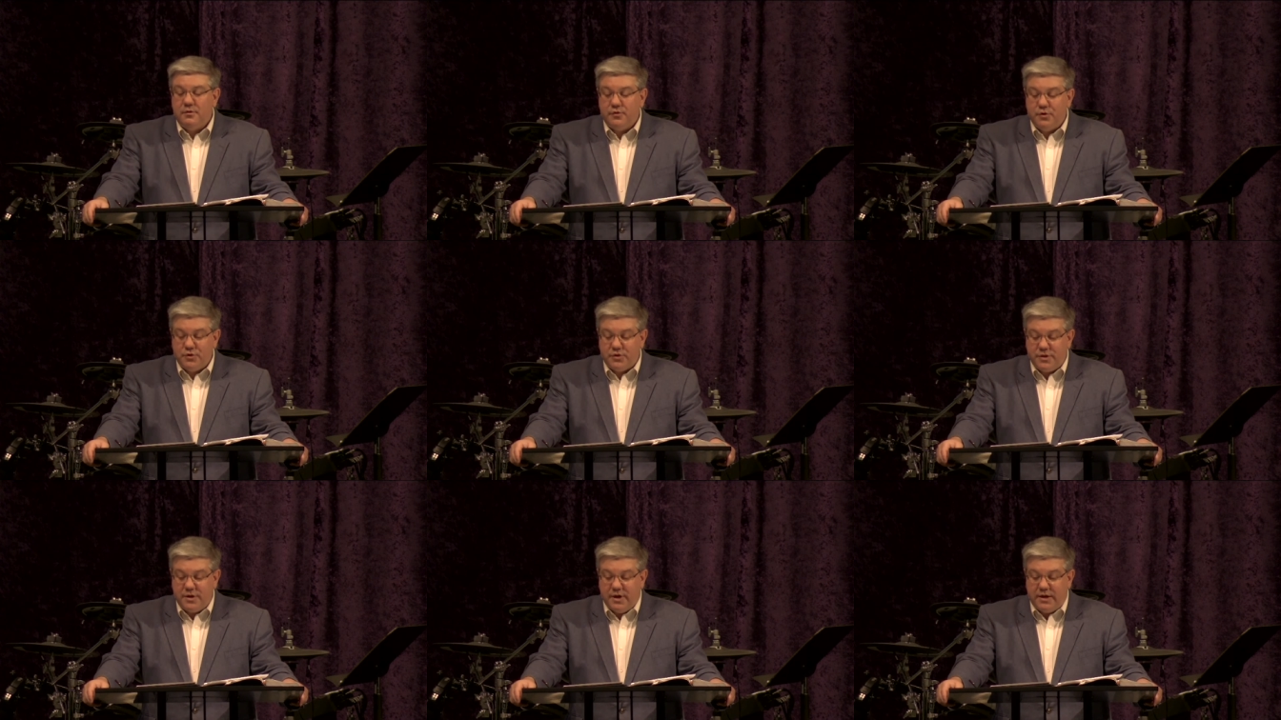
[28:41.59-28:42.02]

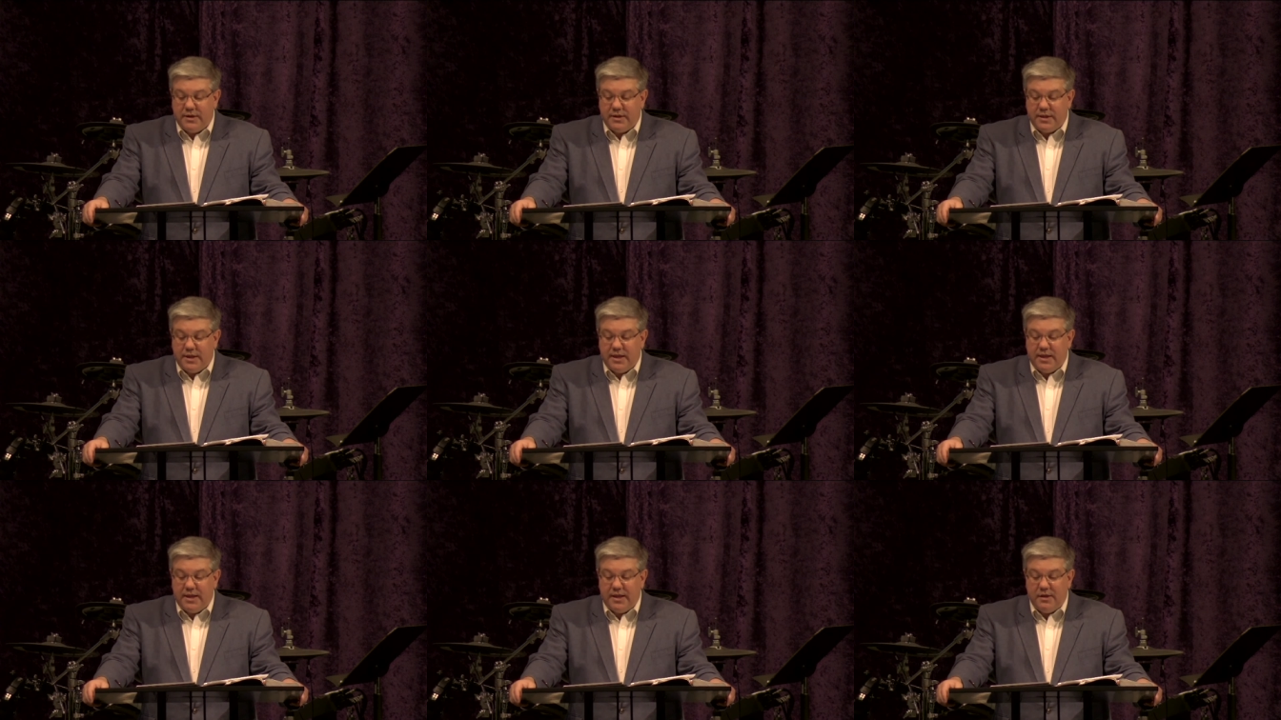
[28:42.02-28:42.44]
Verse
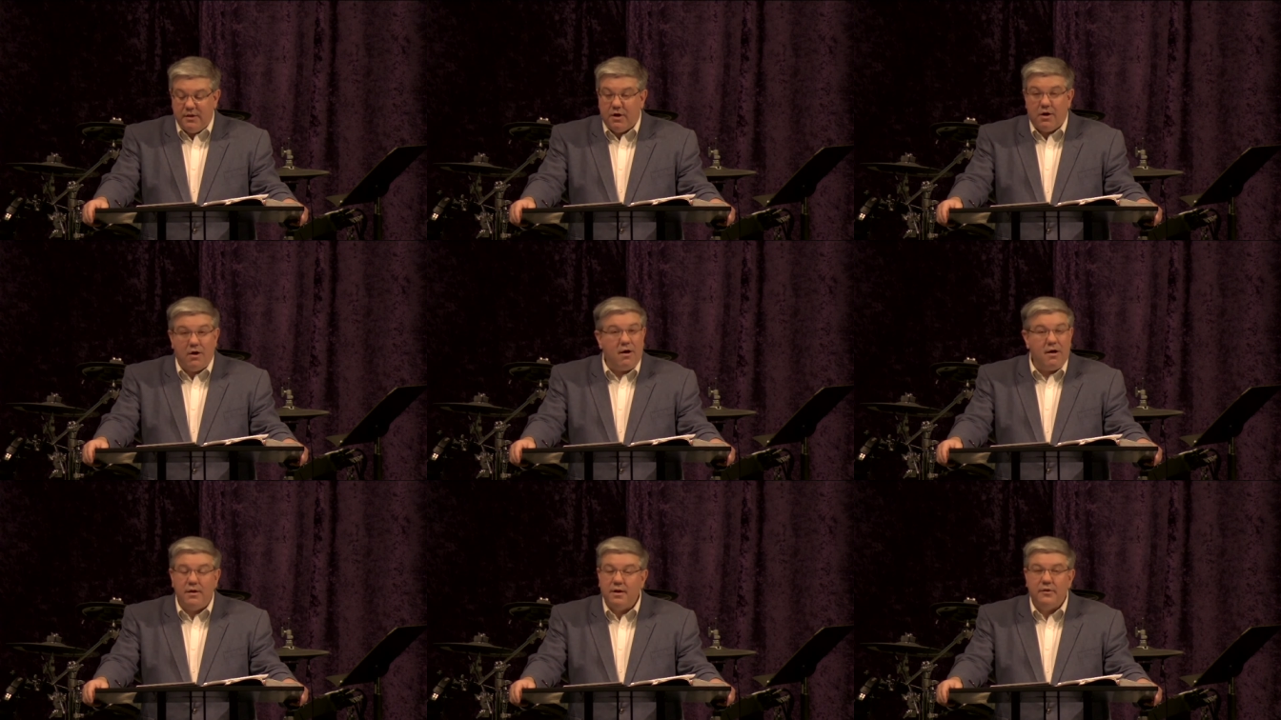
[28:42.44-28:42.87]

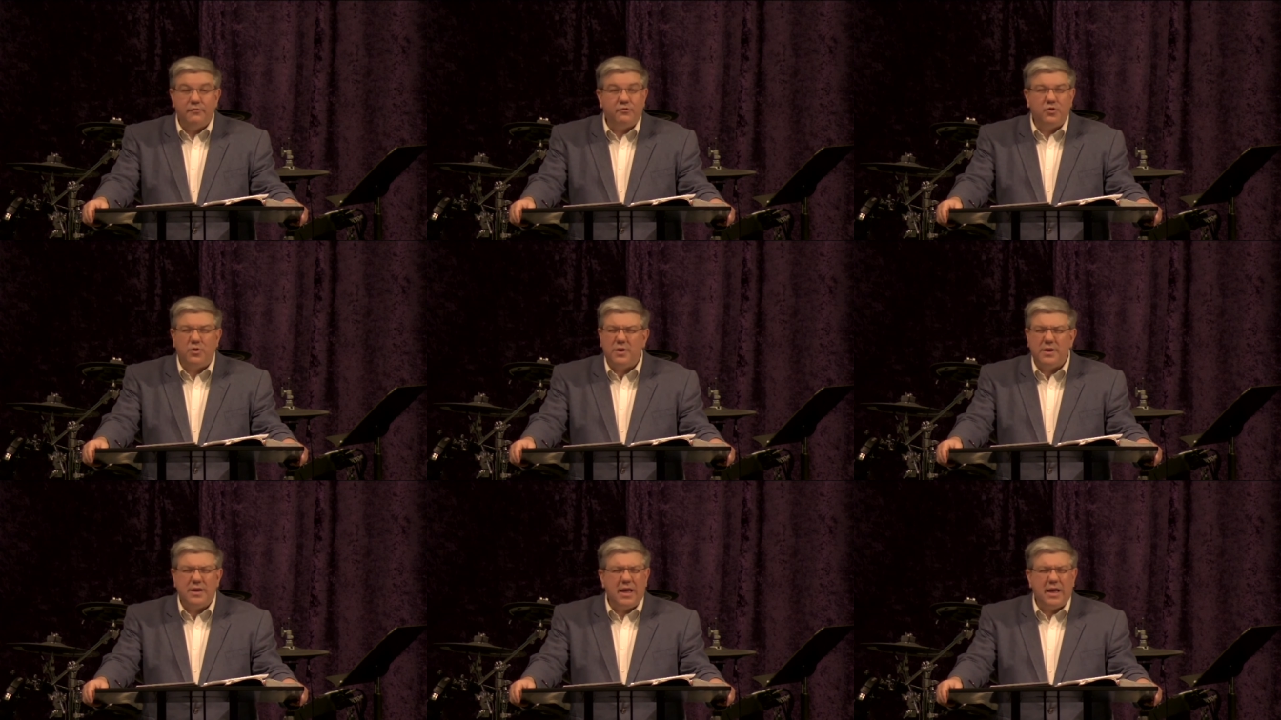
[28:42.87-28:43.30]
19, all
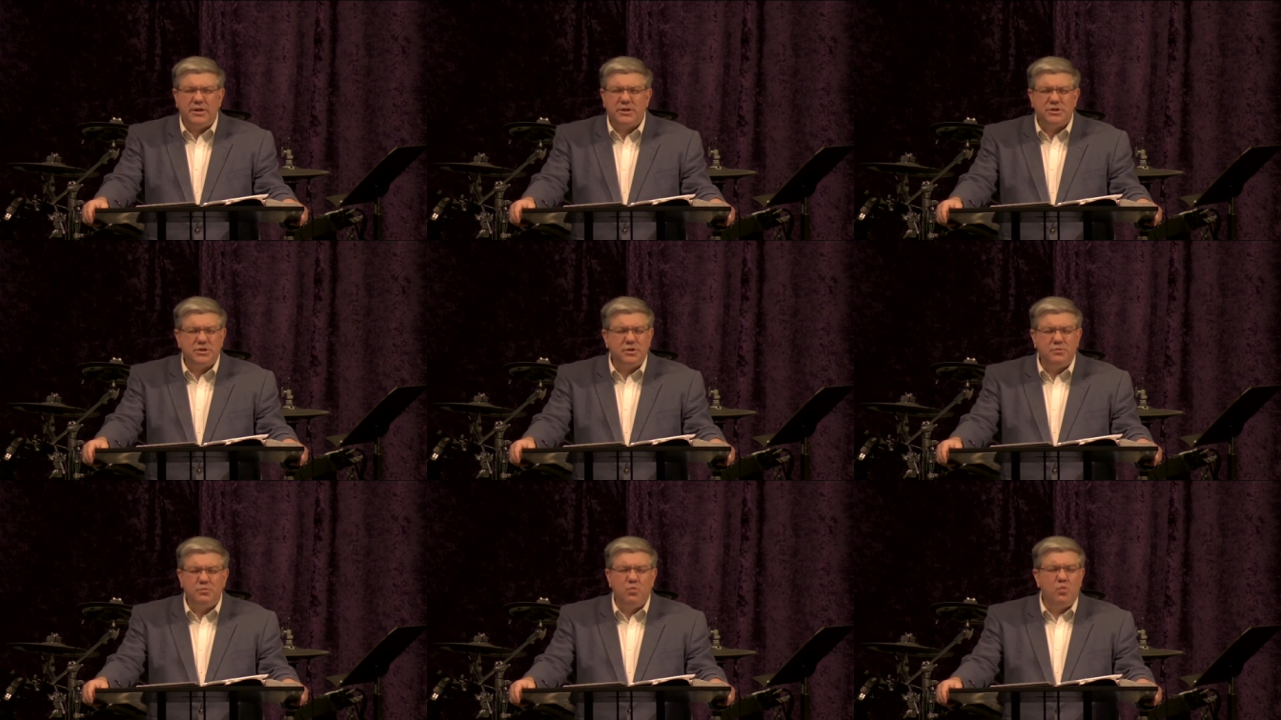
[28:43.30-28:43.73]
of
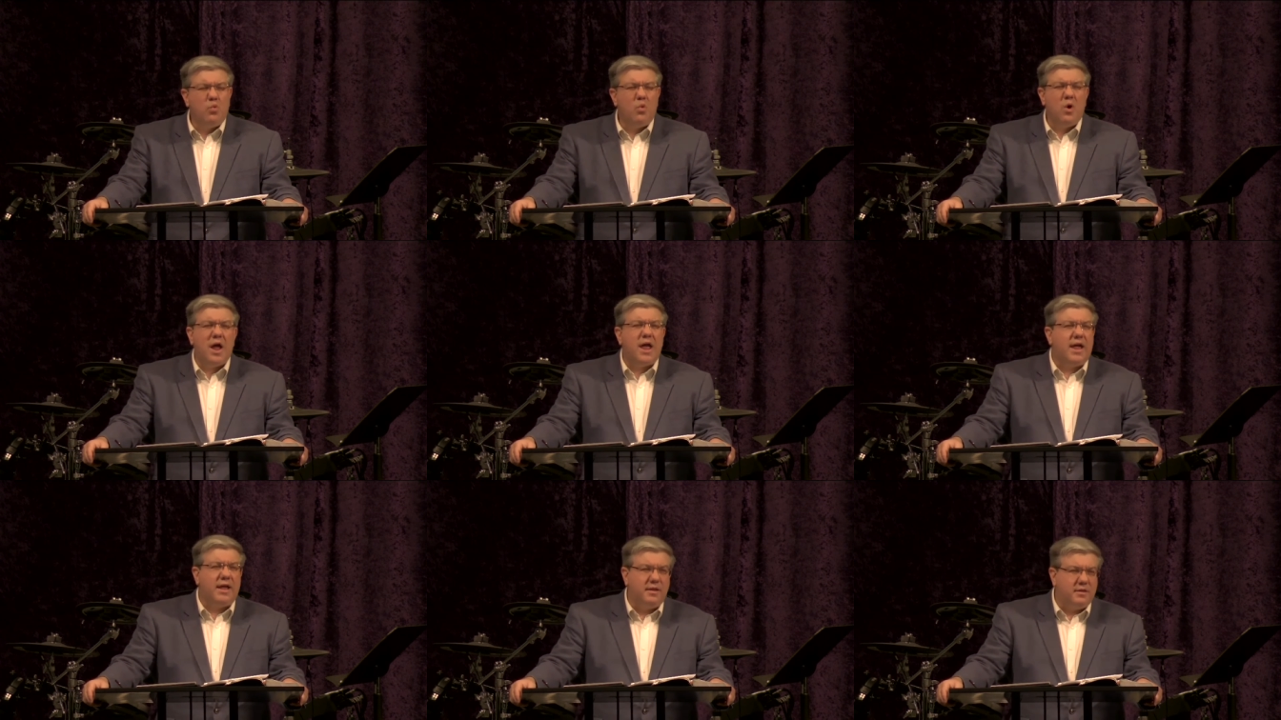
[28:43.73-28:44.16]

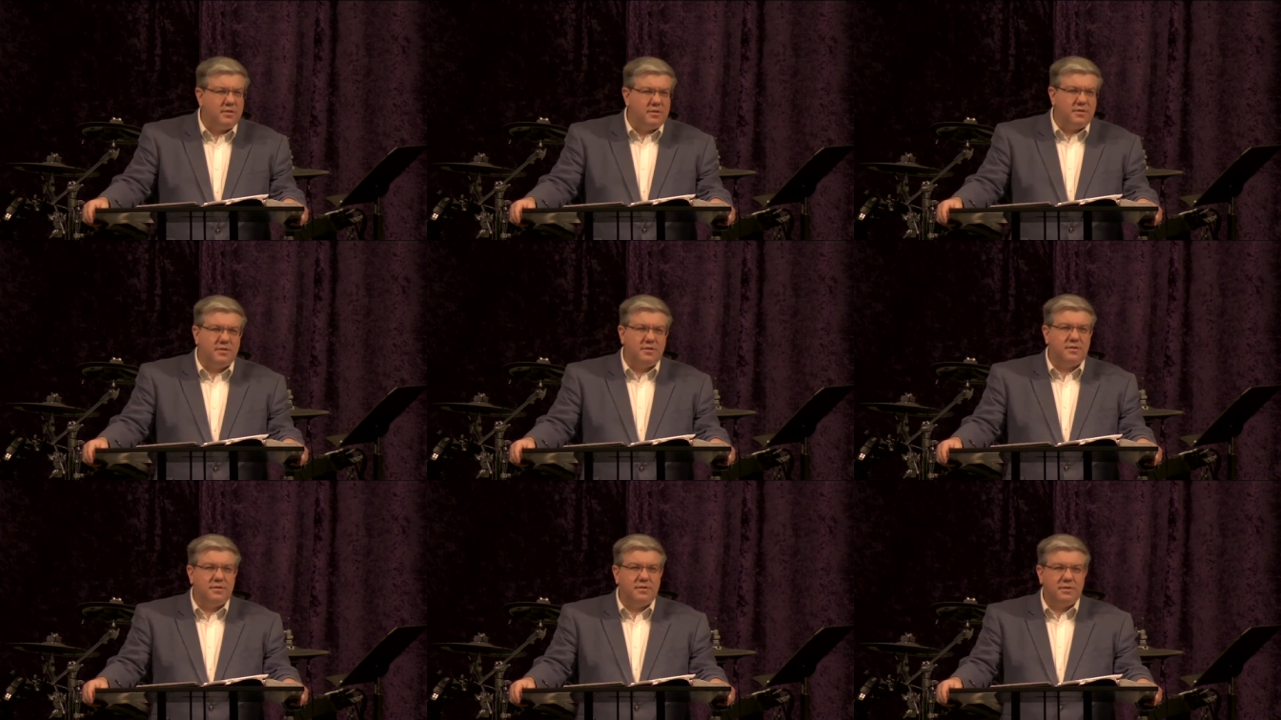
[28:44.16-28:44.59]
creation
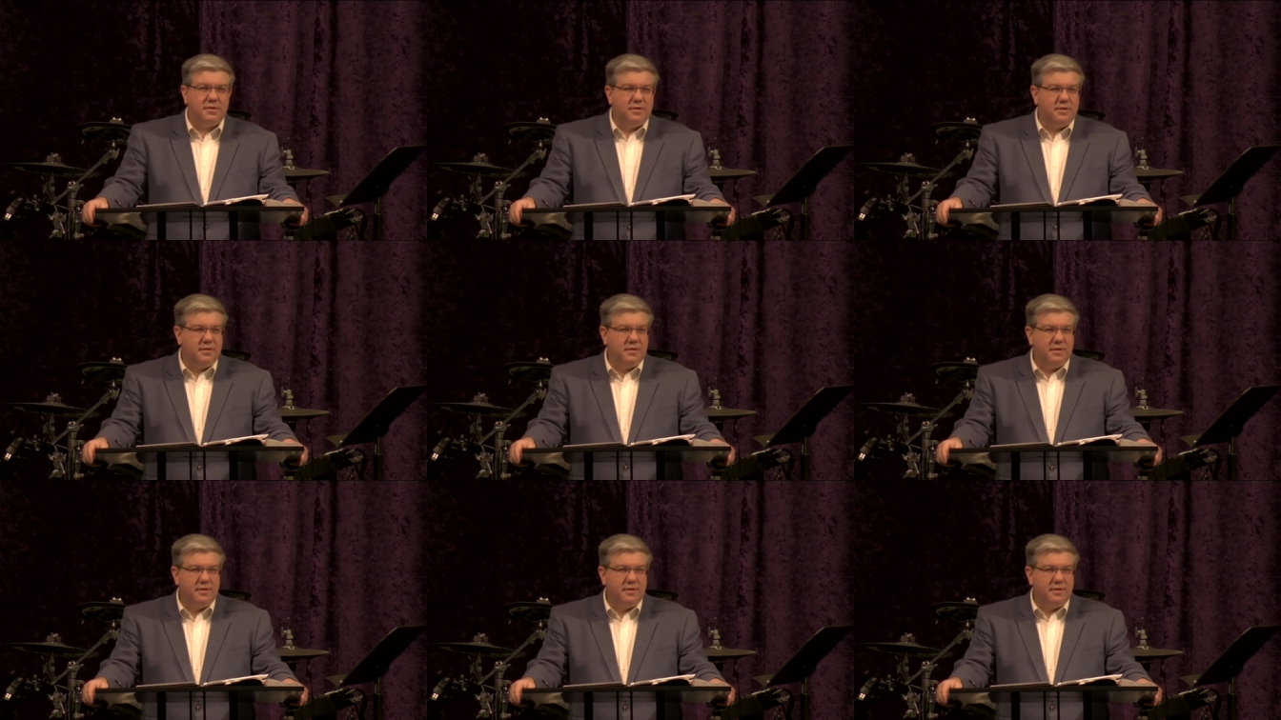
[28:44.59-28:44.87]
waits